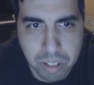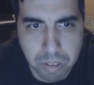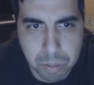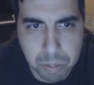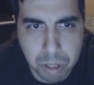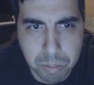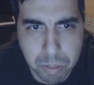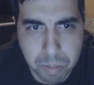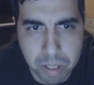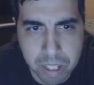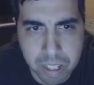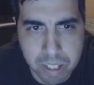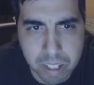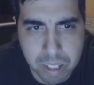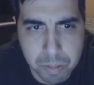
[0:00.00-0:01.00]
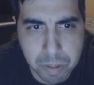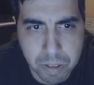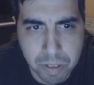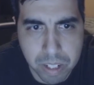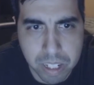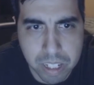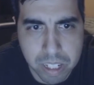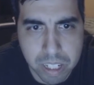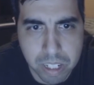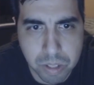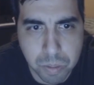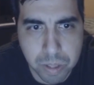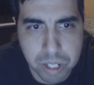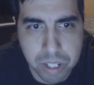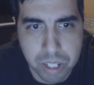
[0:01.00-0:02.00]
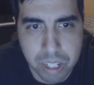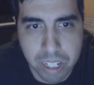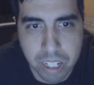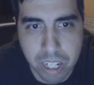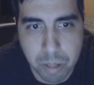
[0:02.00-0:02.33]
It was probably his experience and intuition that